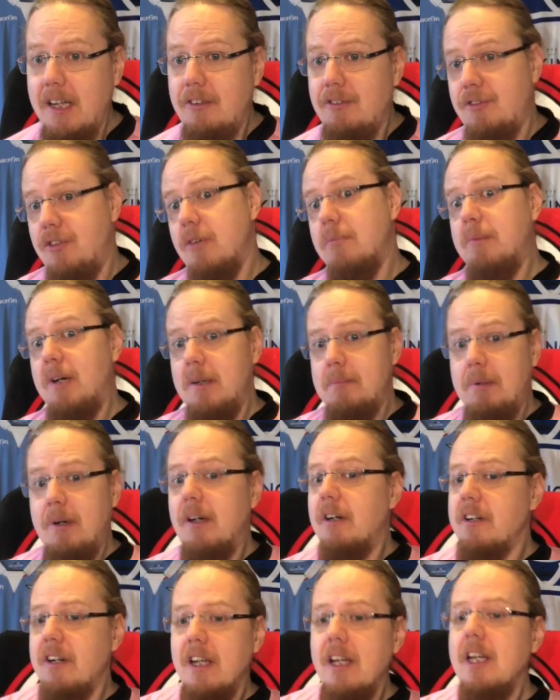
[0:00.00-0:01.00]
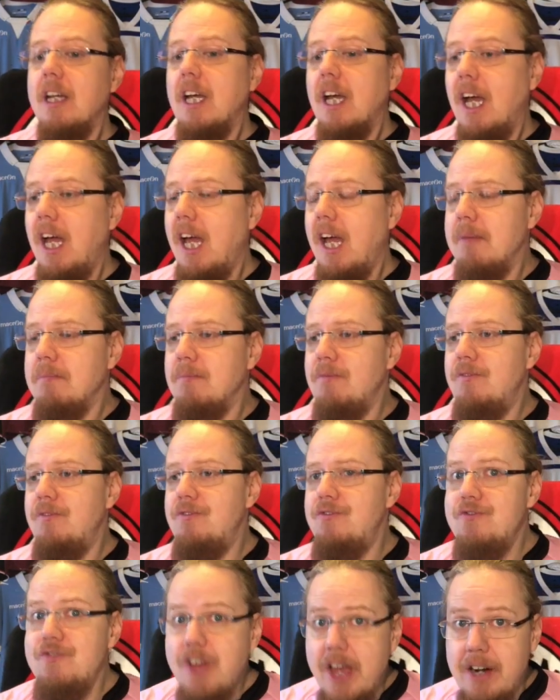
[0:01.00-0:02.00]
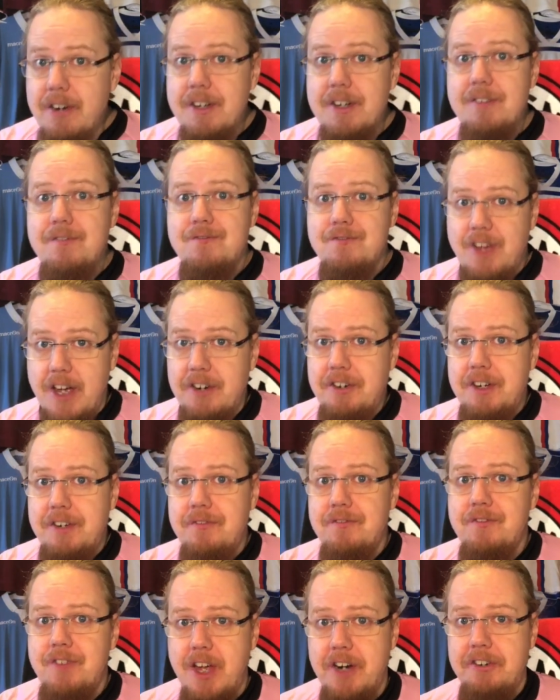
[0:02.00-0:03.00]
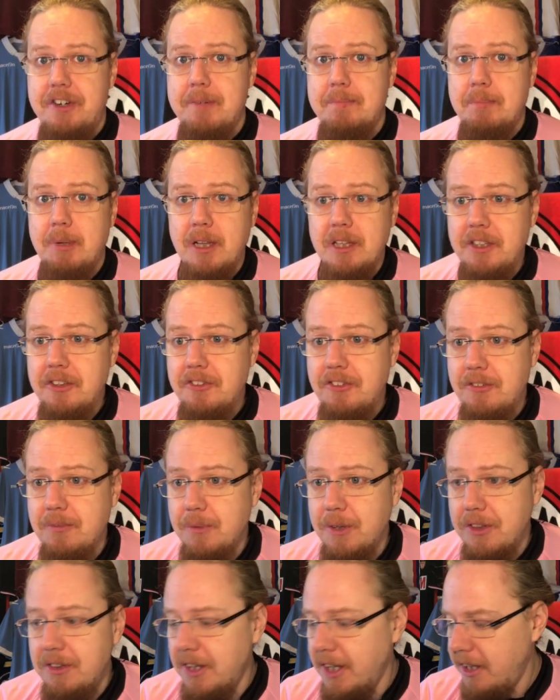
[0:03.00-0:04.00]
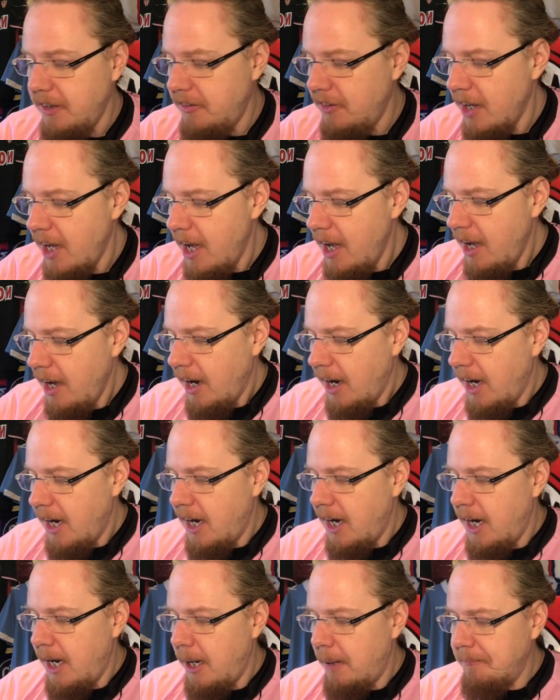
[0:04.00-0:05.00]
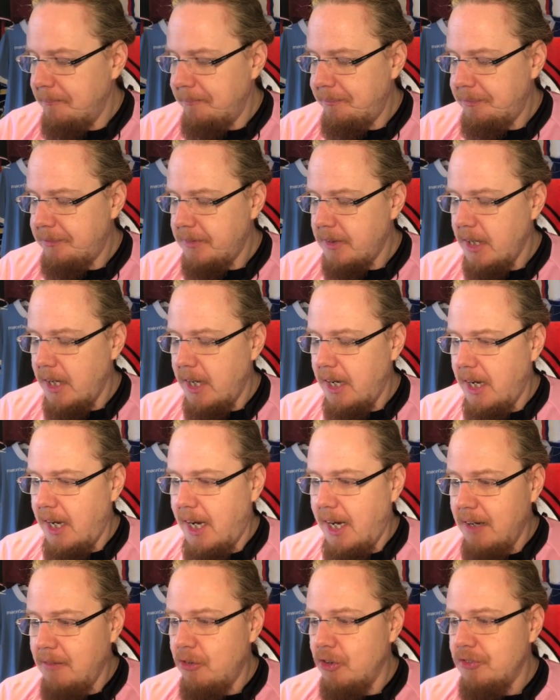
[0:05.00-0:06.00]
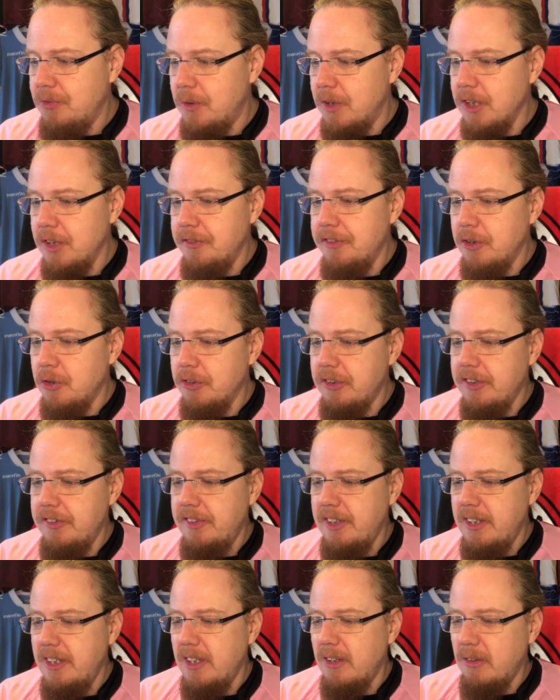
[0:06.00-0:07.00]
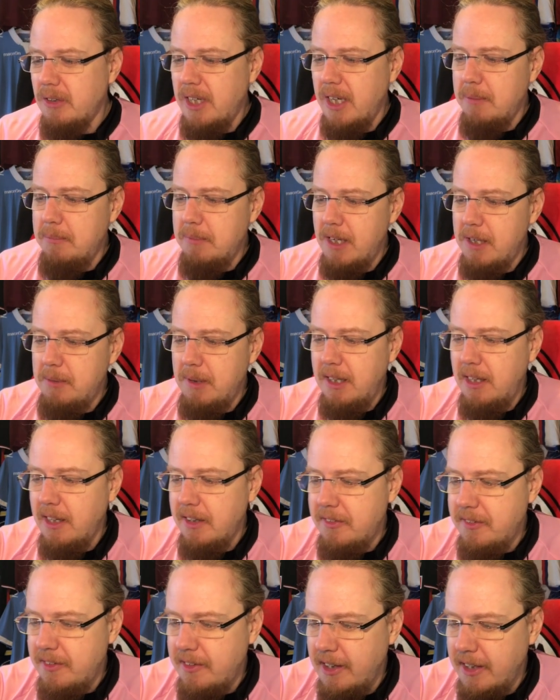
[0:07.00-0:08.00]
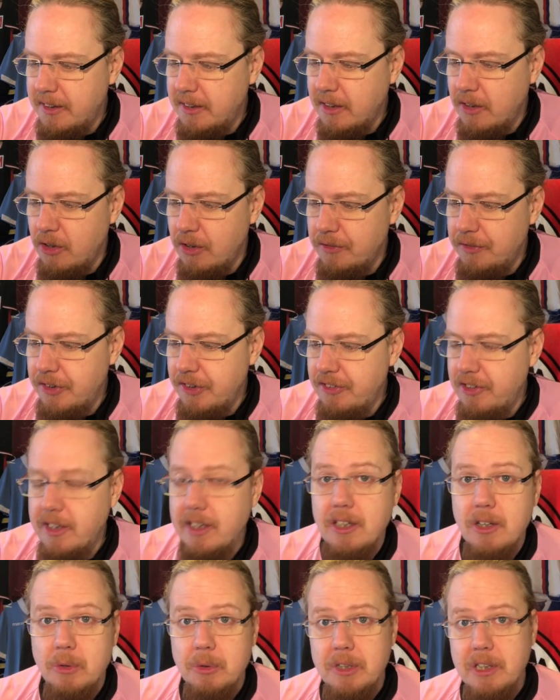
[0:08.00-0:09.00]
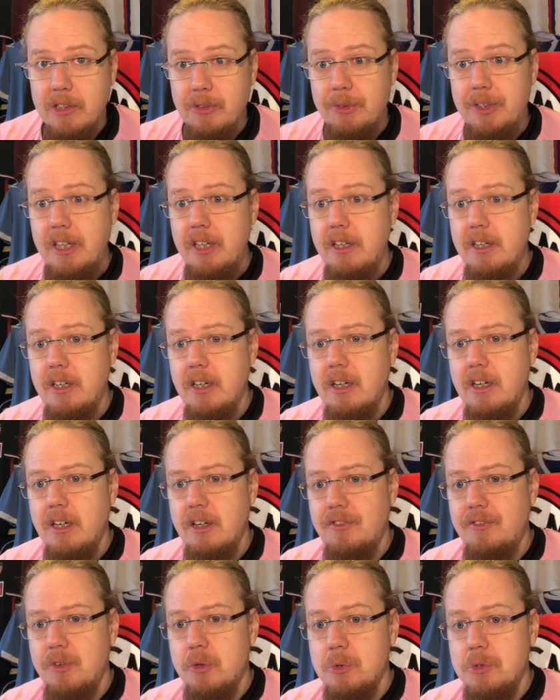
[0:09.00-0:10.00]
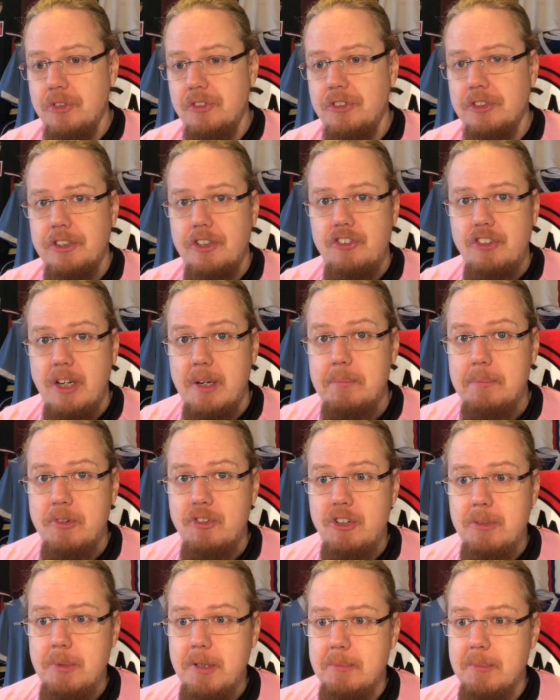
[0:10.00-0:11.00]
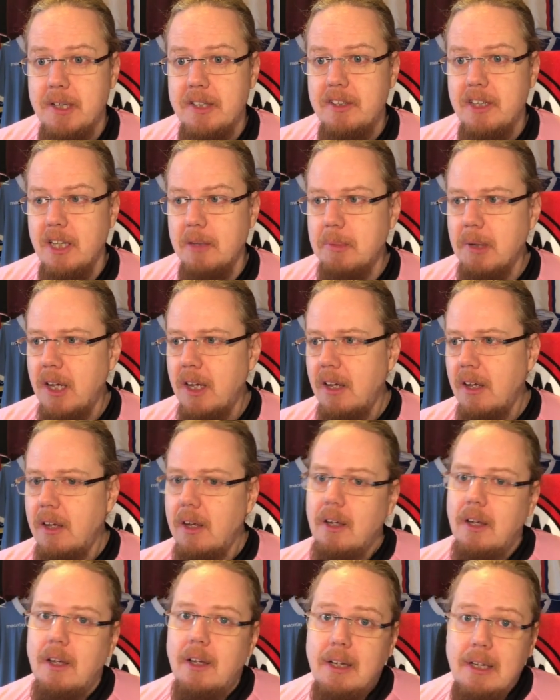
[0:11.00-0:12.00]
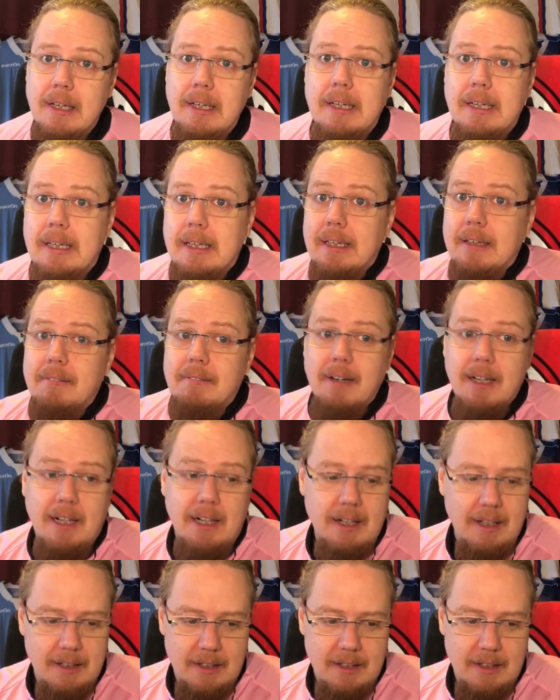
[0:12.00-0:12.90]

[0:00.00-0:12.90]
for my part, am very, very, very pleased with that. Um, I was one of those that said, okay, maybe let's let the Conference League go and really uh, focus on the championship. It might help. Well,